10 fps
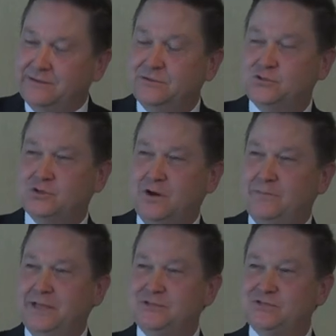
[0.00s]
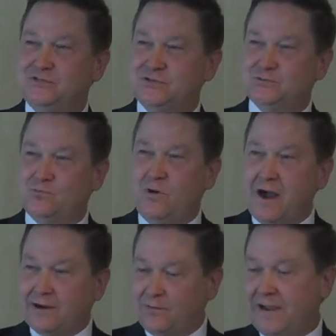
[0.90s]
The Germans just
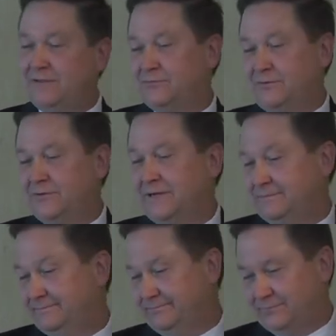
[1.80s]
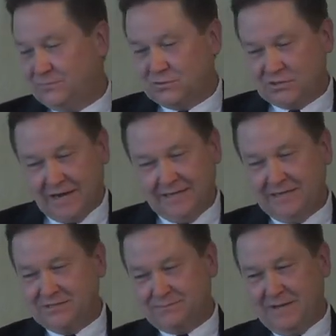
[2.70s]
walk right through it.
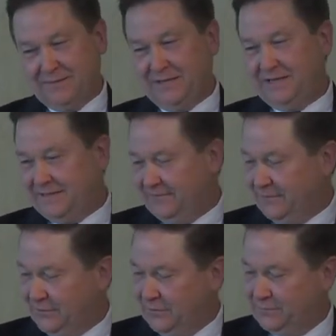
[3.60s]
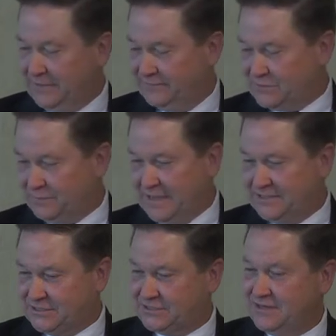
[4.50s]
Chinese, maybe give a little bit of
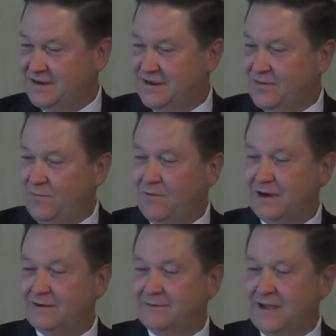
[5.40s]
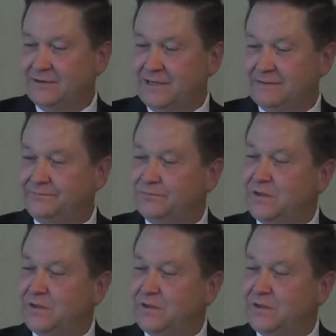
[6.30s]
space, walk around it.